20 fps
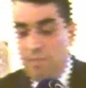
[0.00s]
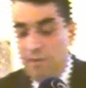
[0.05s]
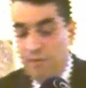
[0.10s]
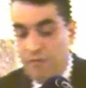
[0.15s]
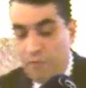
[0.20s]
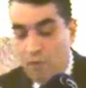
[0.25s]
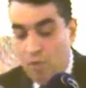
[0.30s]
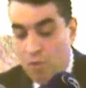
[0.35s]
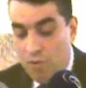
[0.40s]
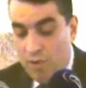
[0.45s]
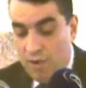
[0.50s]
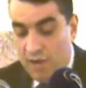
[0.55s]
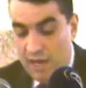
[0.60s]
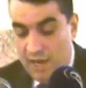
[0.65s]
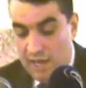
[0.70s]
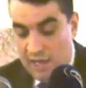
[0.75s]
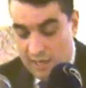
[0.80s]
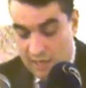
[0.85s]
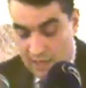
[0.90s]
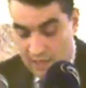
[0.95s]
before
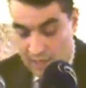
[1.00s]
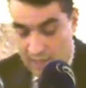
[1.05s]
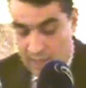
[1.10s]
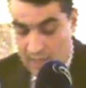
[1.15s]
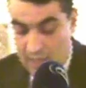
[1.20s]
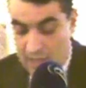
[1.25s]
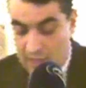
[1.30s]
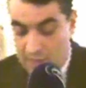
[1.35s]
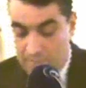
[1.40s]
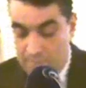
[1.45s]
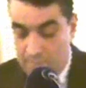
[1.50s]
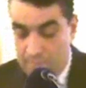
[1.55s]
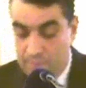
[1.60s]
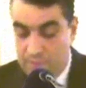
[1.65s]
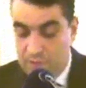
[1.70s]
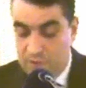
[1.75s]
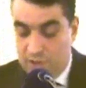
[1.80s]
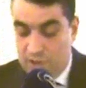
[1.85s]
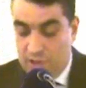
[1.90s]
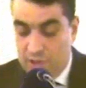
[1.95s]
he
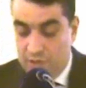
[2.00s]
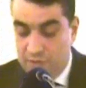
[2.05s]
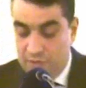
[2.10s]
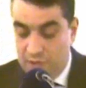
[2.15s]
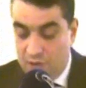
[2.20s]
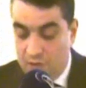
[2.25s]
secured